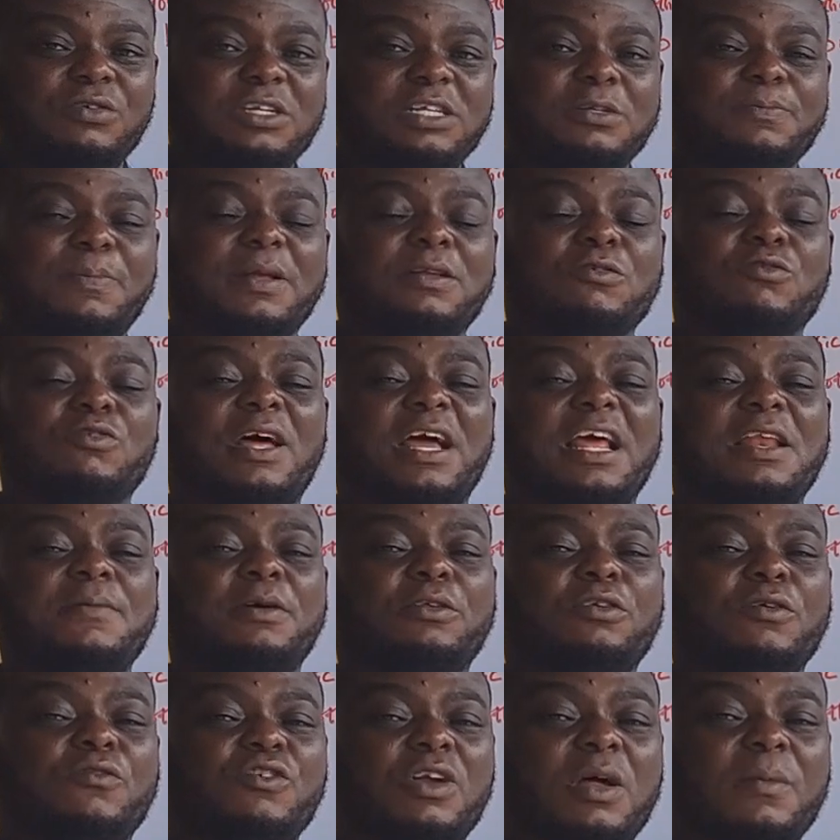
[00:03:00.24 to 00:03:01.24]
this particular
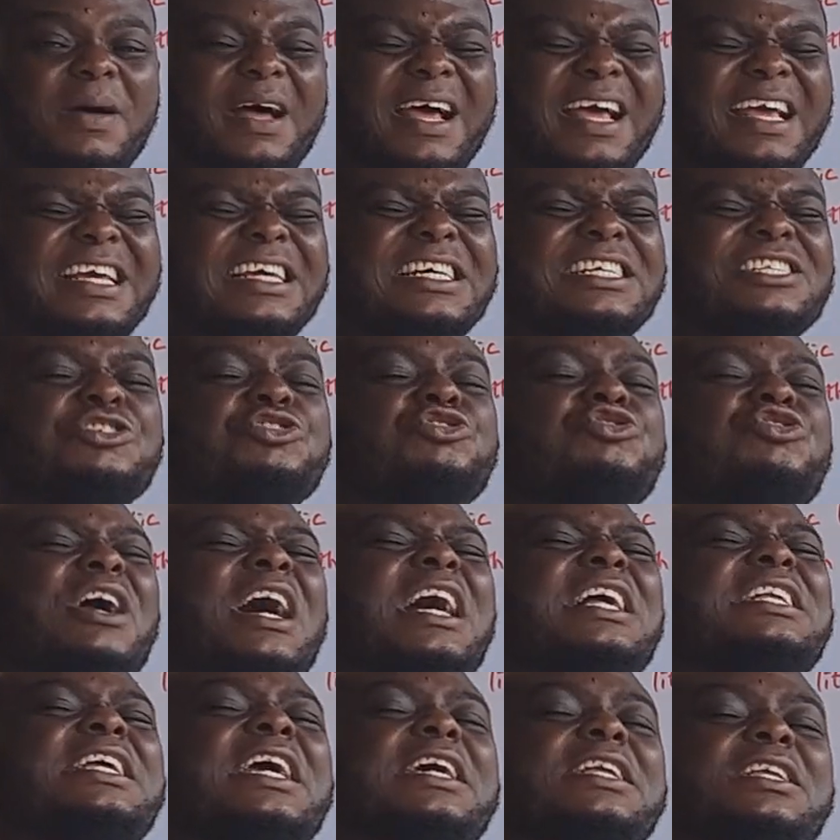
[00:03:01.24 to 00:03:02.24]
element of drama in
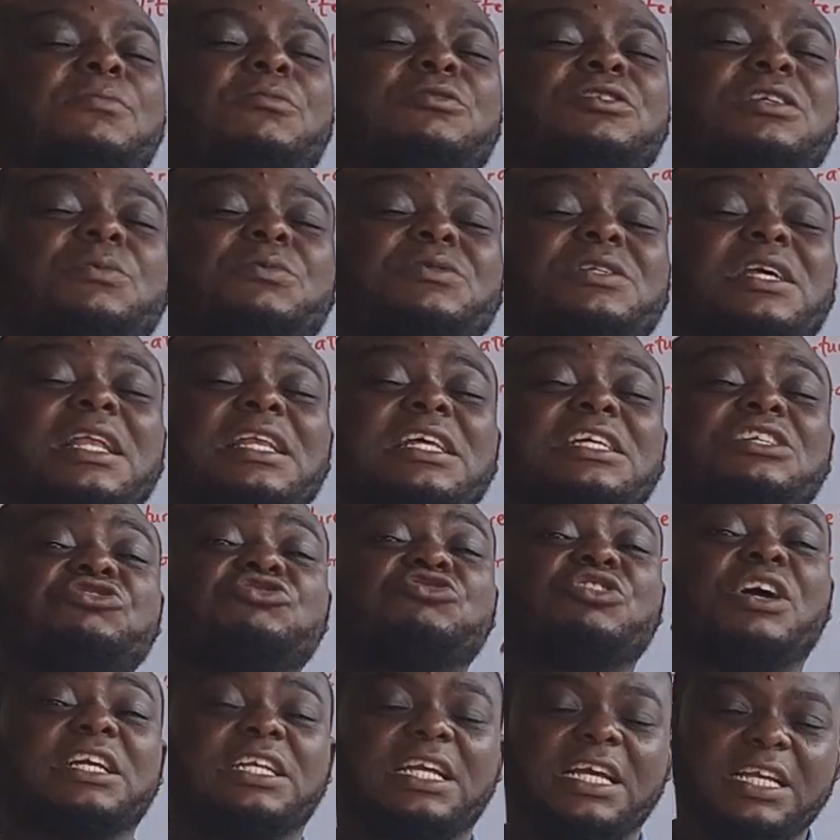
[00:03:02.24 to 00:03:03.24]
tragedy, most especially in
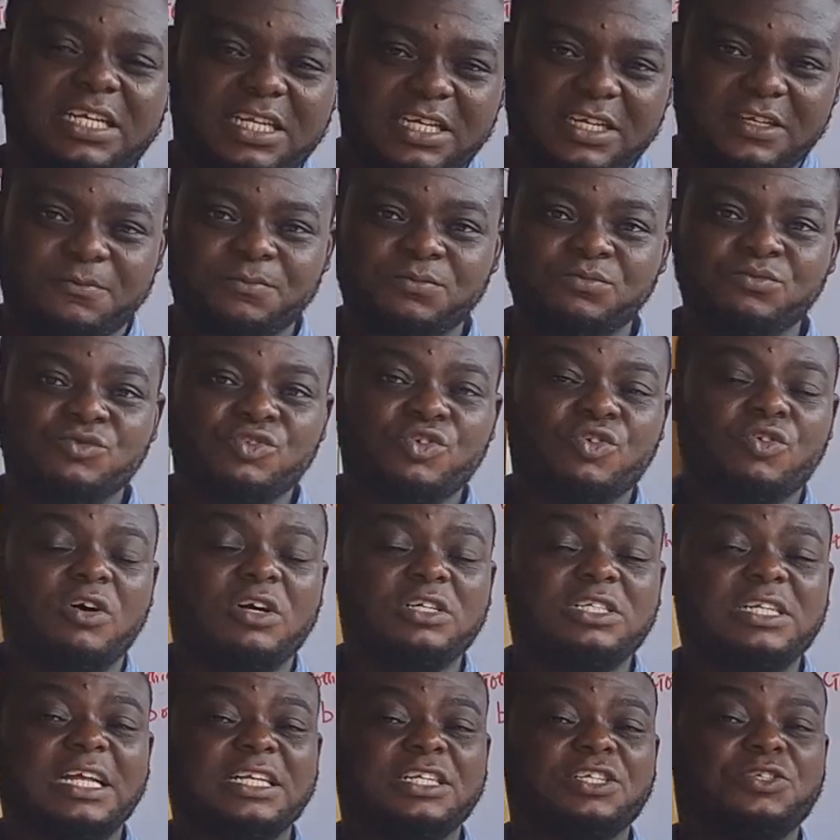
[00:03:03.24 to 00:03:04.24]
tragedy,
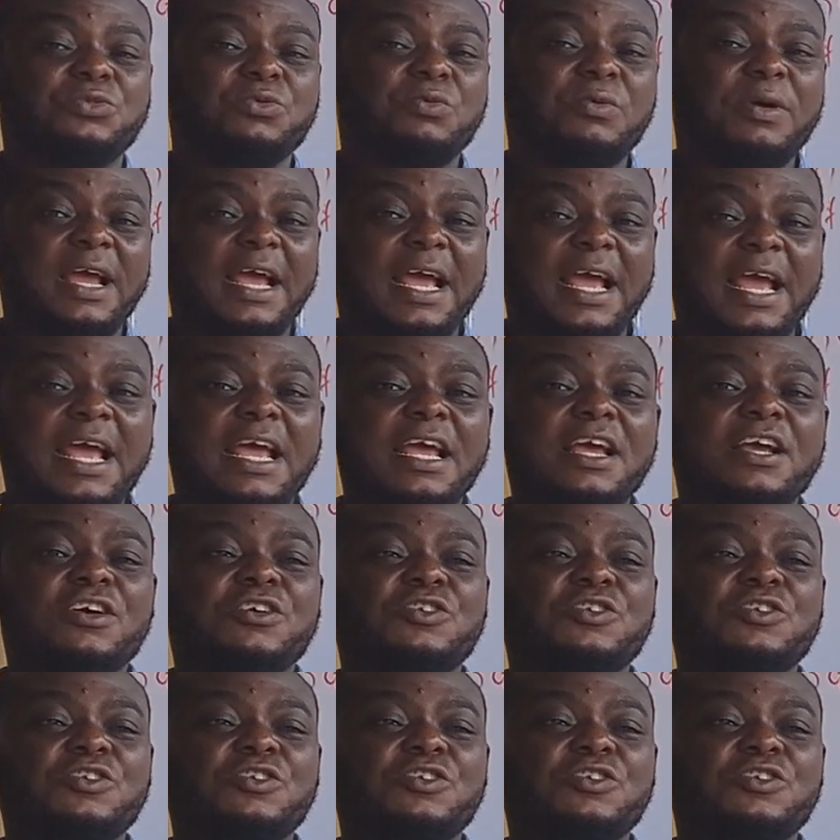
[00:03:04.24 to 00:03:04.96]
because that is where